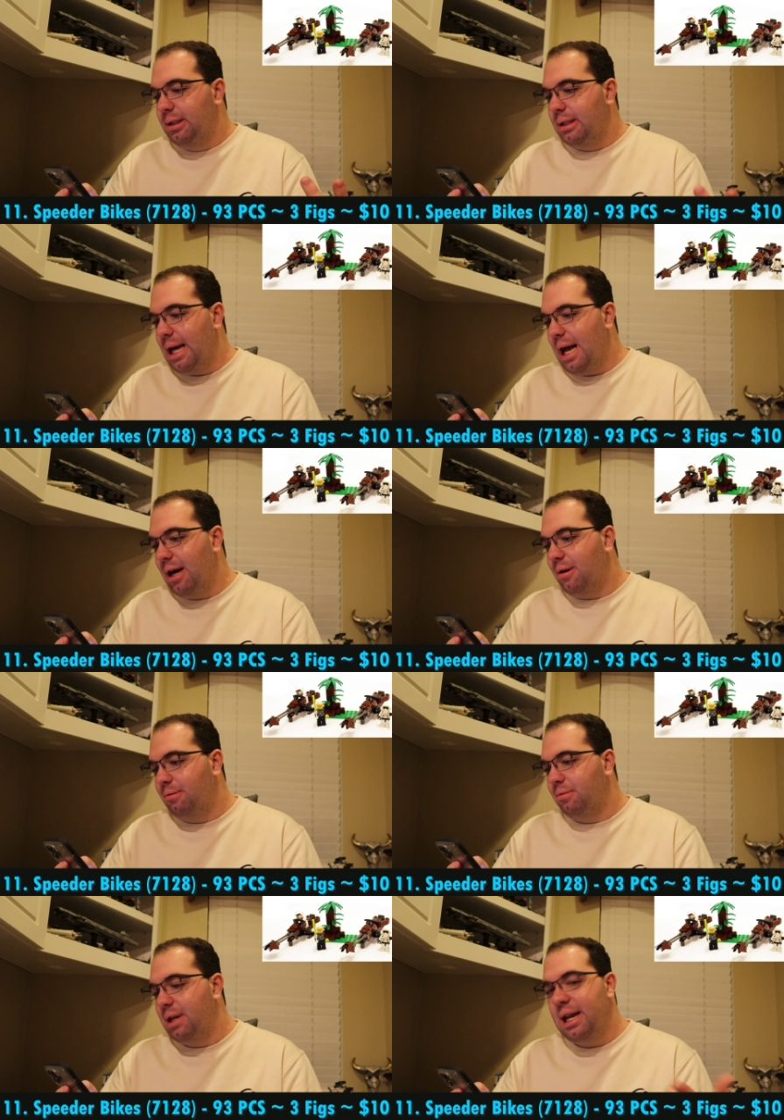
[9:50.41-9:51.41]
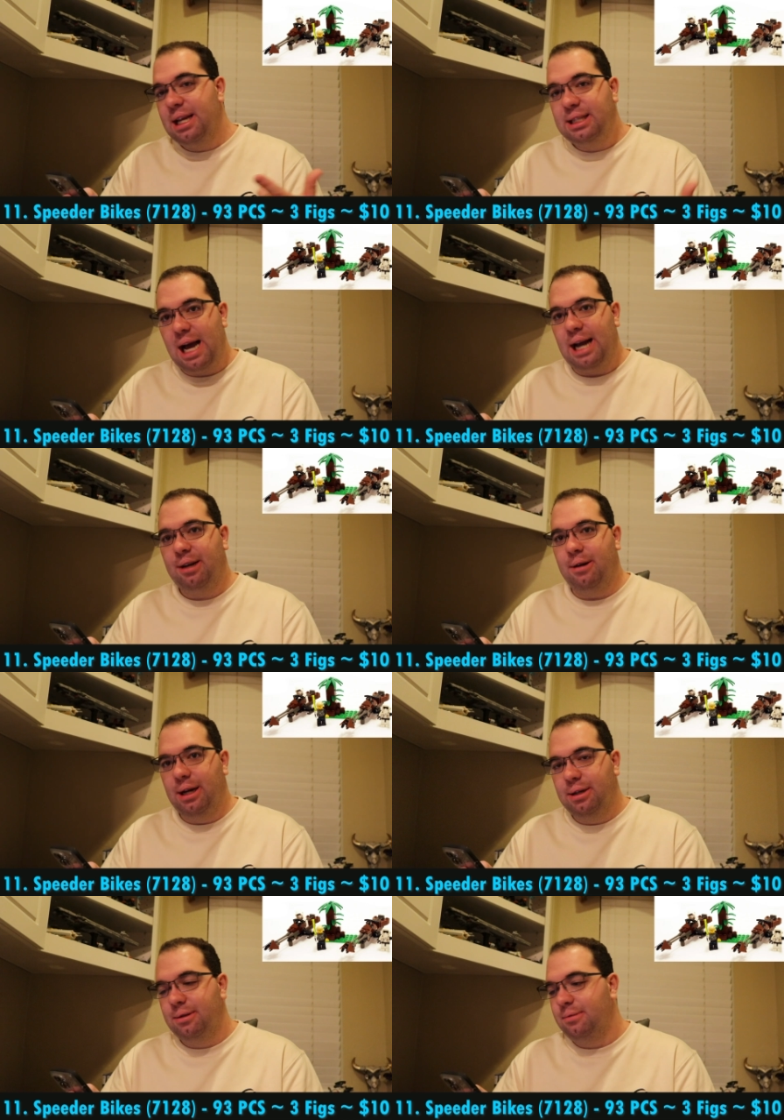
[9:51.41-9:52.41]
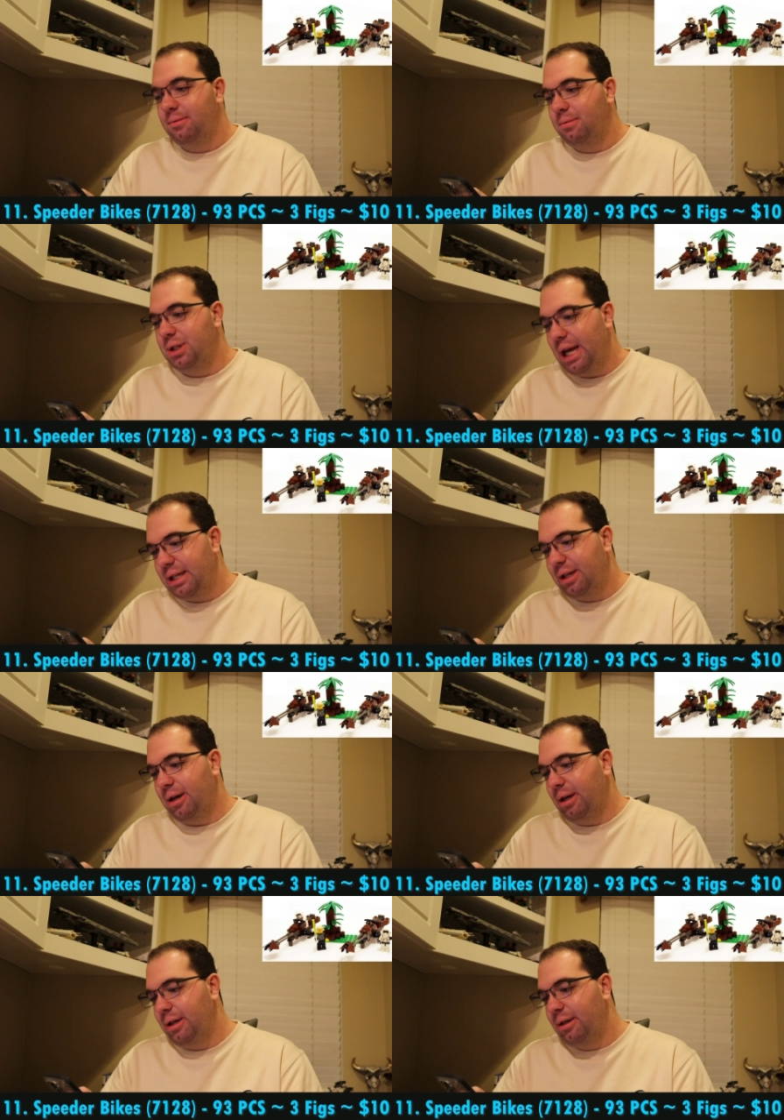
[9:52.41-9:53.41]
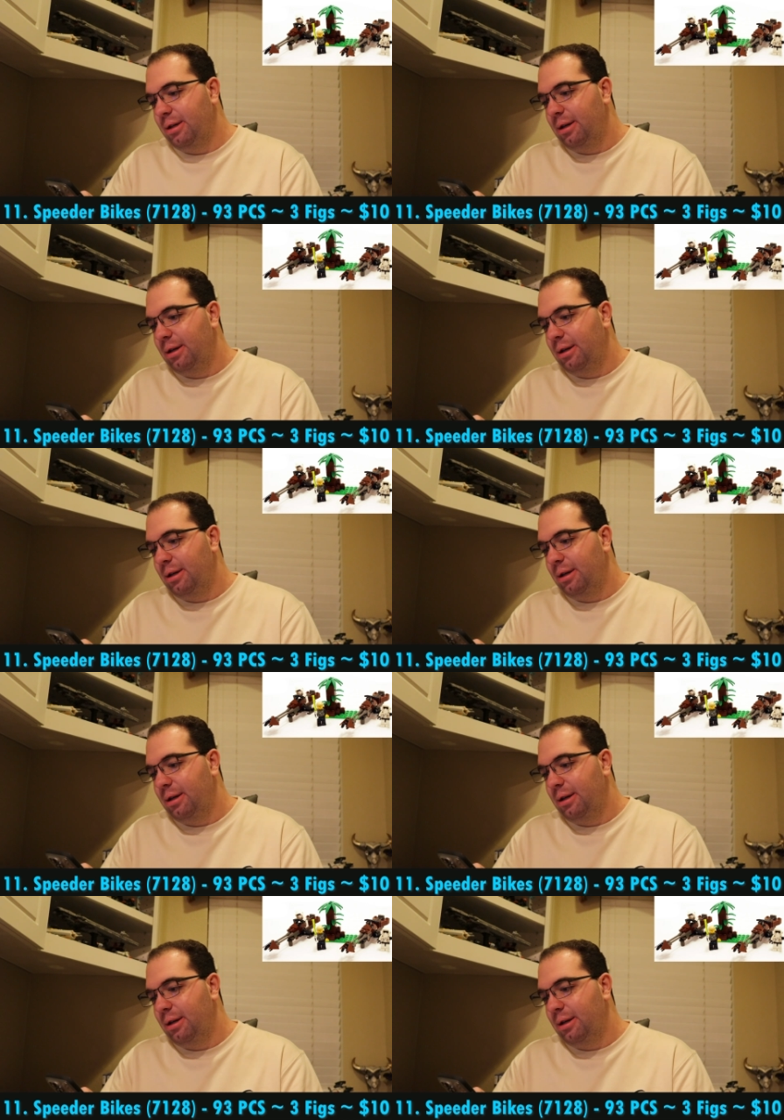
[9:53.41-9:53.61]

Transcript: Now, it is accurate, so that's good,